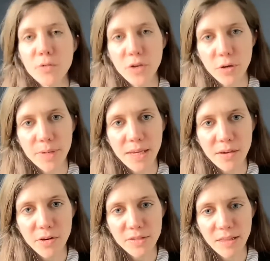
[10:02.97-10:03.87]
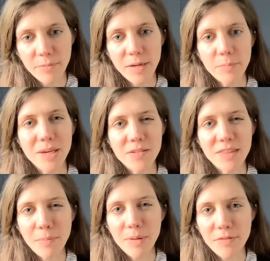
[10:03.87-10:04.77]
aren't going casting the ballot because
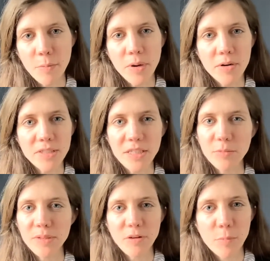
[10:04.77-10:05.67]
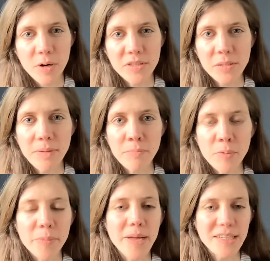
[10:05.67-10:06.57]
they believe in the party, because they're a party member,
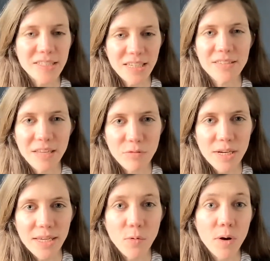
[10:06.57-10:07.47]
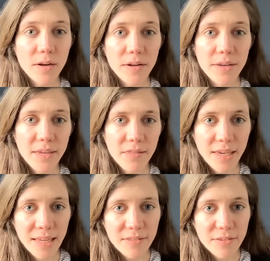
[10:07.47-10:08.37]
but actually because they really quite like the
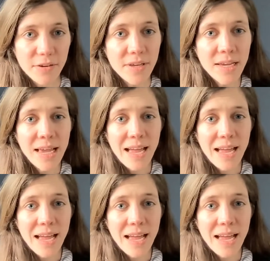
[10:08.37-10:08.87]
candidate.